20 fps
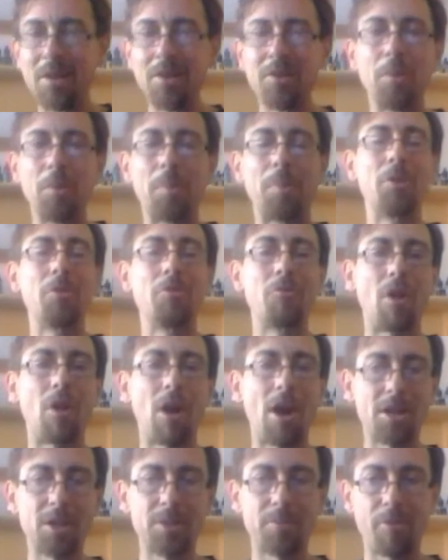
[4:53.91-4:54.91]
The blue
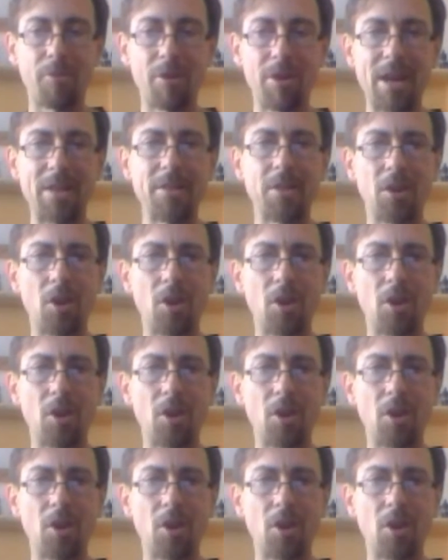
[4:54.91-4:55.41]
raspberry and the